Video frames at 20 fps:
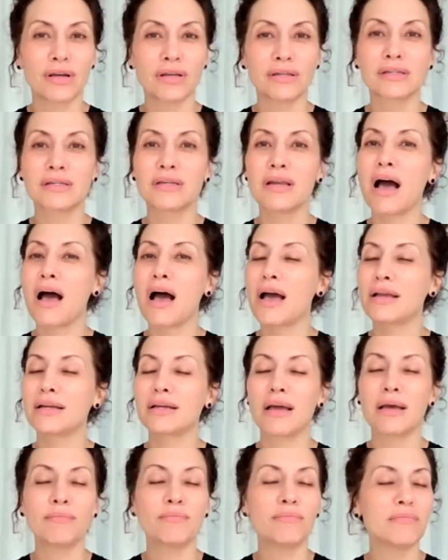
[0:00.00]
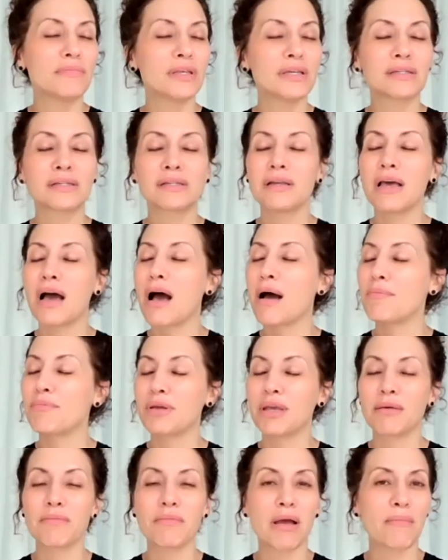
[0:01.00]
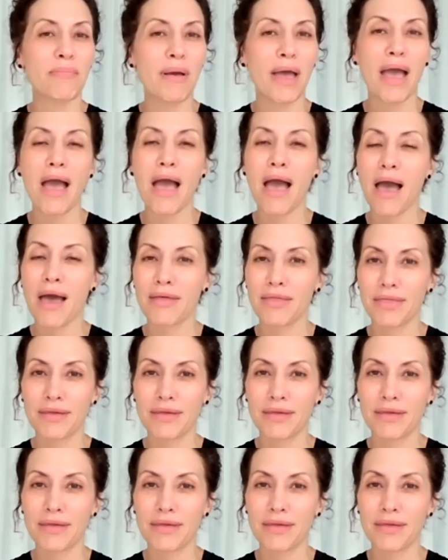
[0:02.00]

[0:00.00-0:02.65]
as this not being my path.